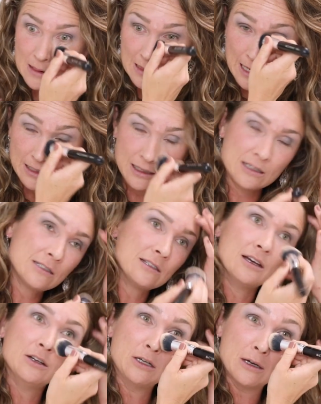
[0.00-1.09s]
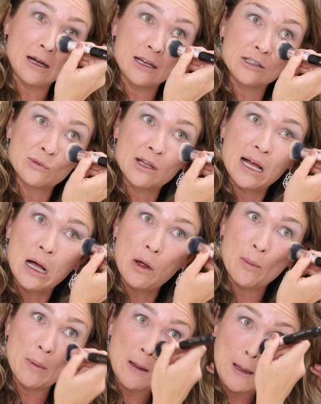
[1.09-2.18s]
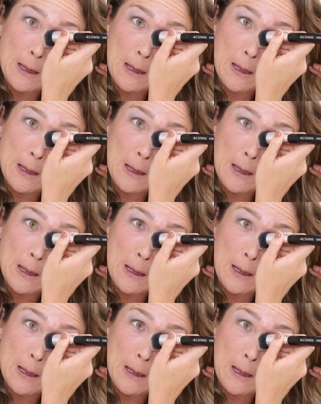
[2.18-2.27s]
lightness under your eyes will help